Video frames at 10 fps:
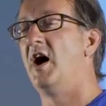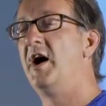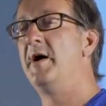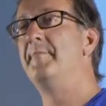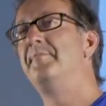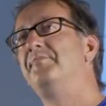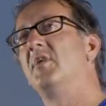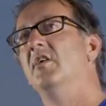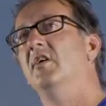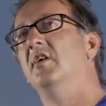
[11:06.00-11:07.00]
Um,
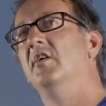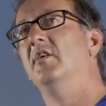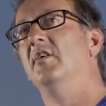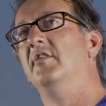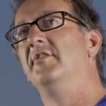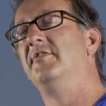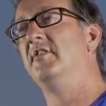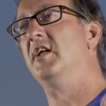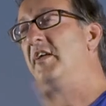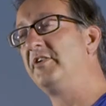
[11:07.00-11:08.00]

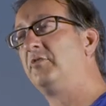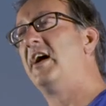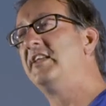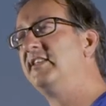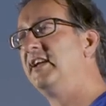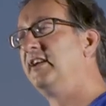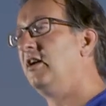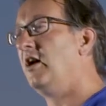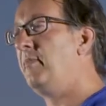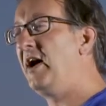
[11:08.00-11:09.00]
Another great
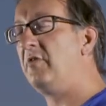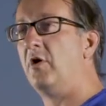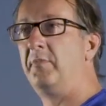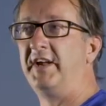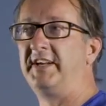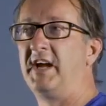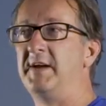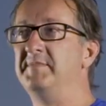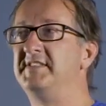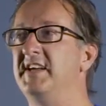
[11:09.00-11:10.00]
thing about role-playing
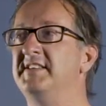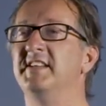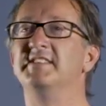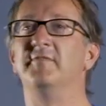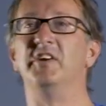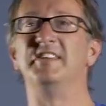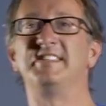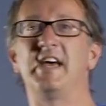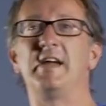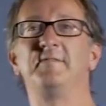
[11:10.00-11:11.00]
games is that it's a very
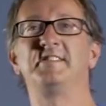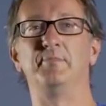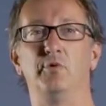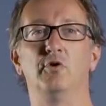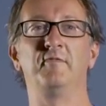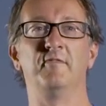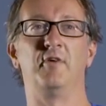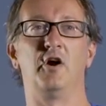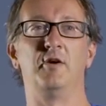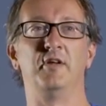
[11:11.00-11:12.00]
safe, supportive
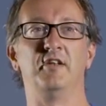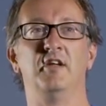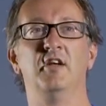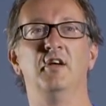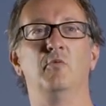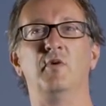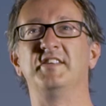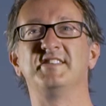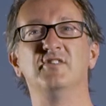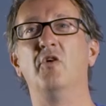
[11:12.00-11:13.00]
environment where
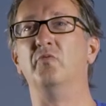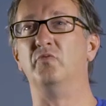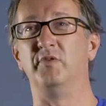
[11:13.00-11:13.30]
it's not